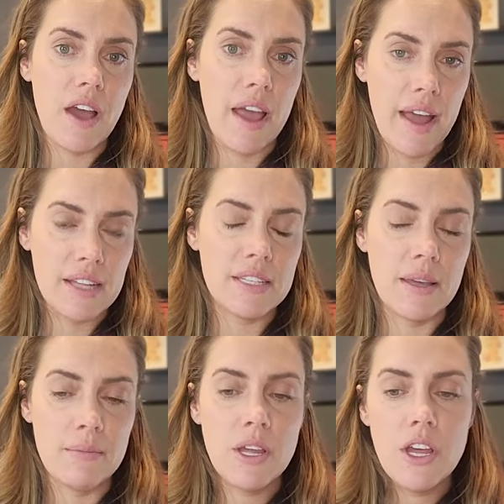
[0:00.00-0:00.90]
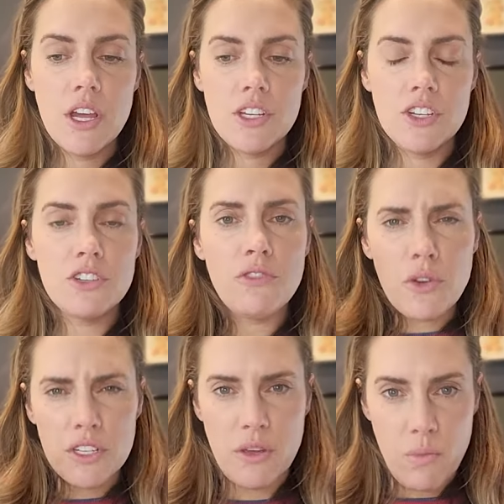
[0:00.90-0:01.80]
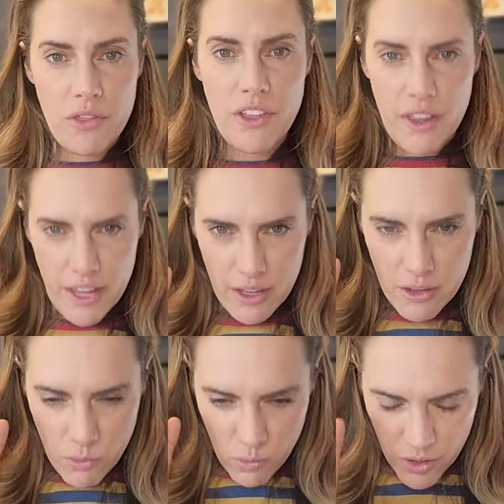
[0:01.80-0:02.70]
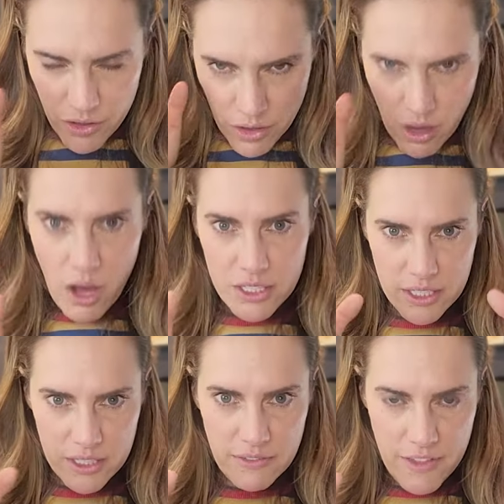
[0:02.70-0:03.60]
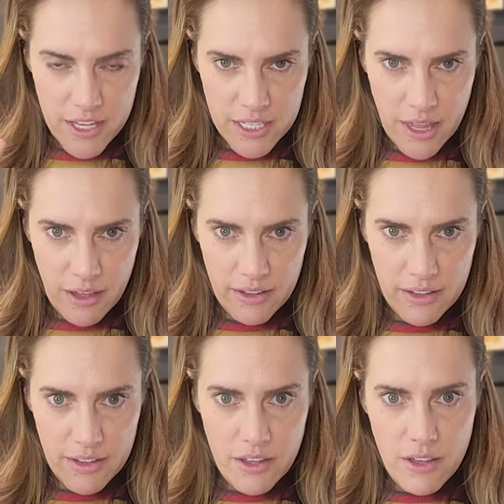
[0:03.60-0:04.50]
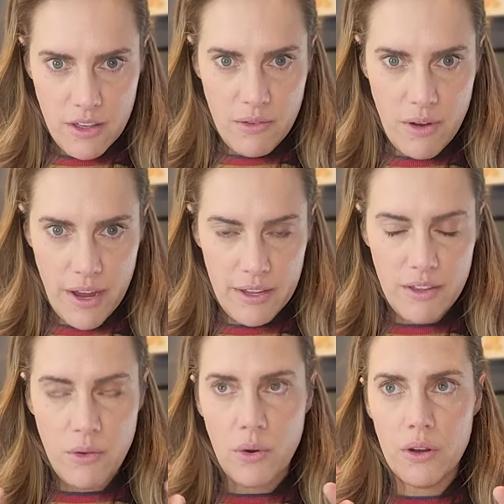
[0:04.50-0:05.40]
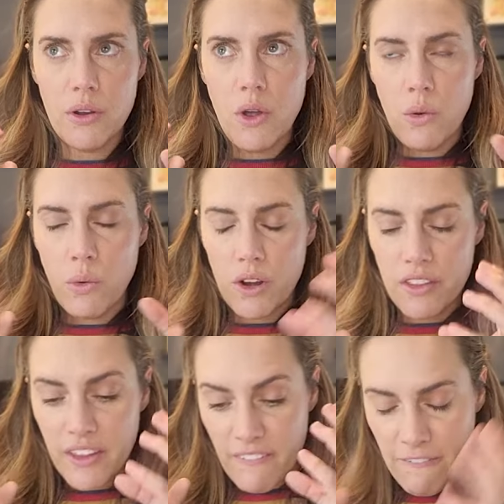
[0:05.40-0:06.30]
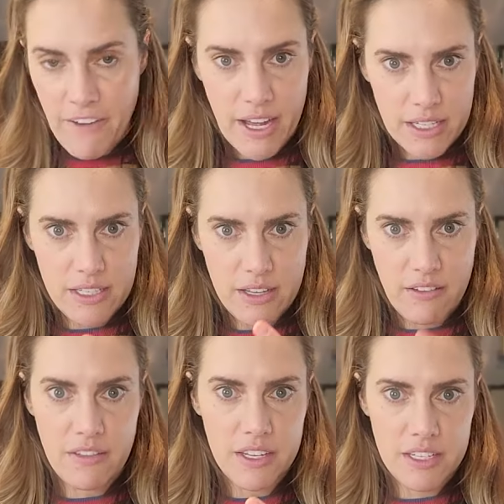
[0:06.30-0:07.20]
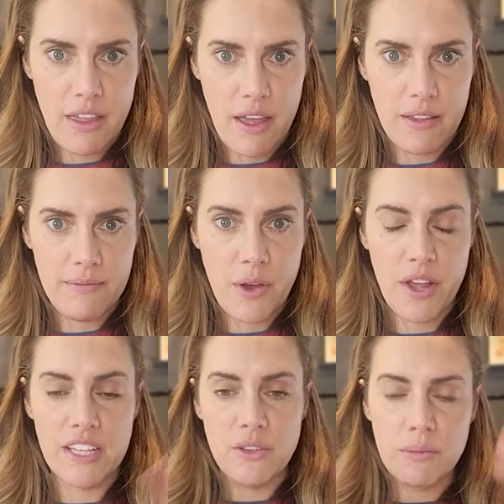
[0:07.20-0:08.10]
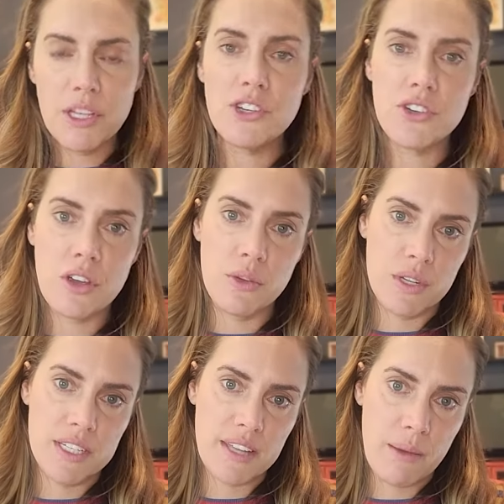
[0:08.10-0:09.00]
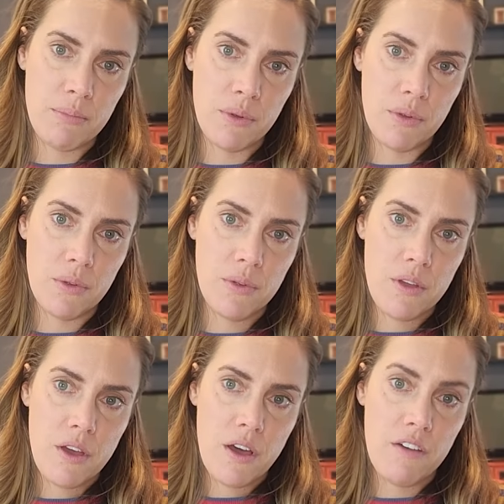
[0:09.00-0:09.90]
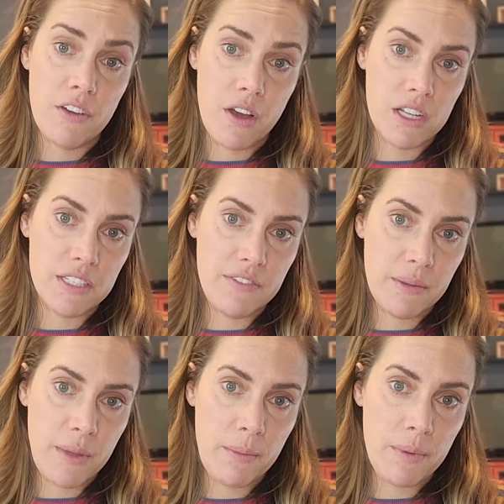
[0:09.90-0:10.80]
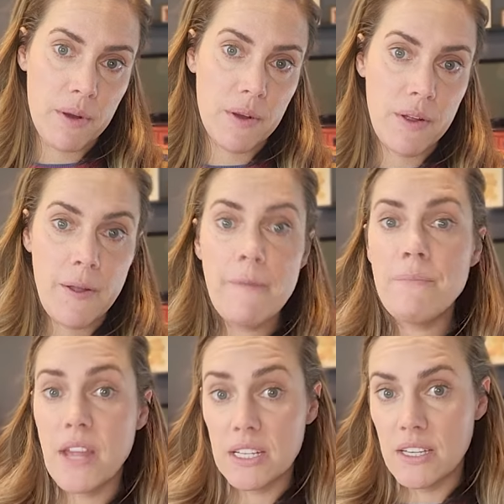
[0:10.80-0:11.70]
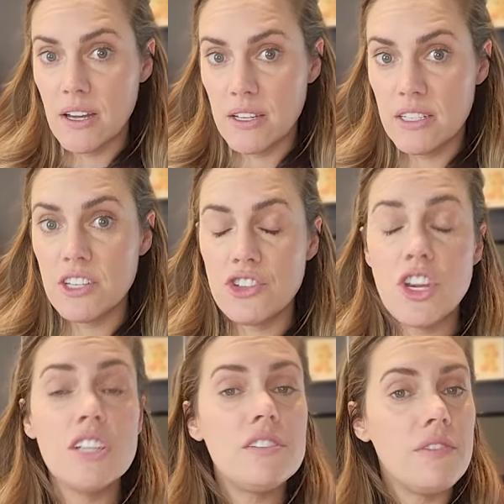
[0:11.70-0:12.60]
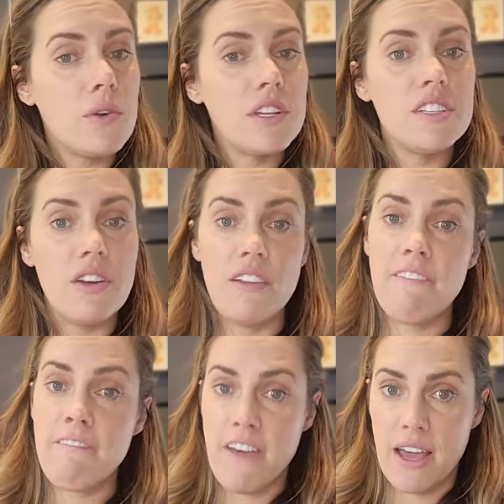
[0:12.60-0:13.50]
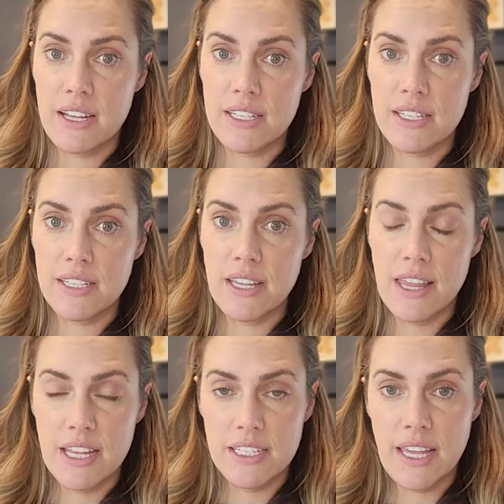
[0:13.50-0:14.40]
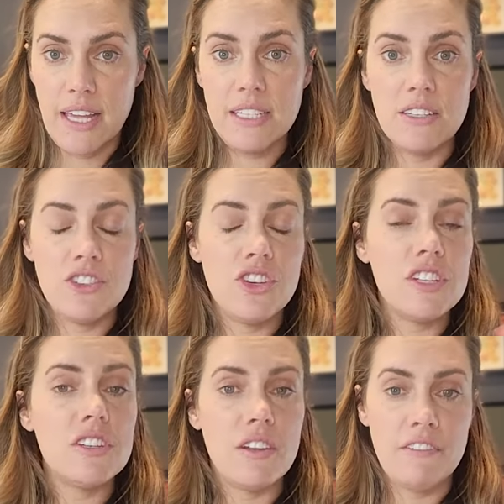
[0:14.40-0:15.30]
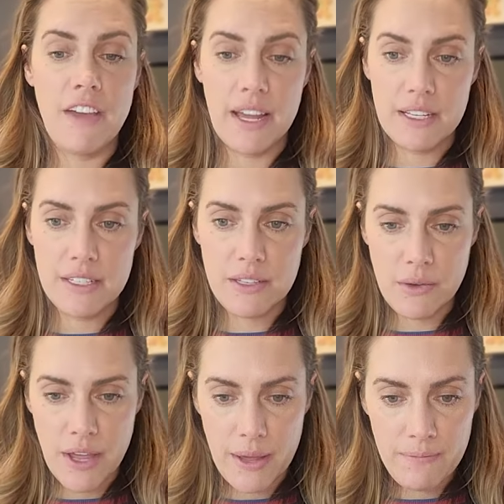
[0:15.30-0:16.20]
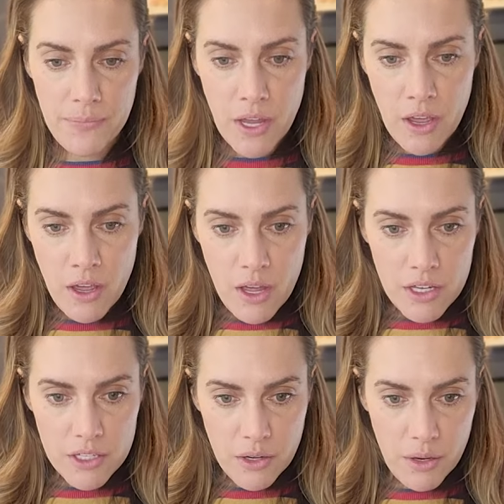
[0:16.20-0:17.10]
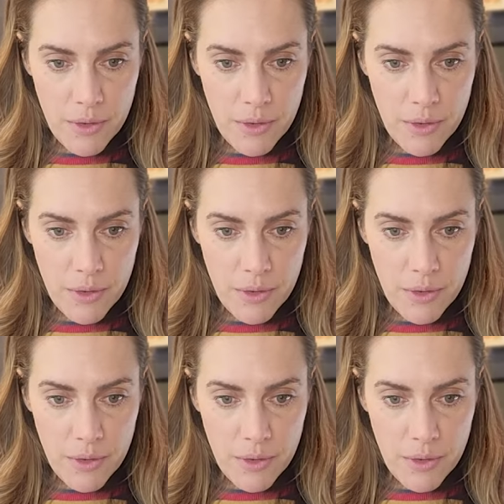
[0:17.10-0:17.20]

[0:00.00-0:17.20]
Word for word: i ask them to just focus on one thing like what are the causes of this thing right or what are the effects of this thing okay so i'm going to show you a sample of a cause effect paper that does just focus on effects. In this case, it's just on effects, okay? So here we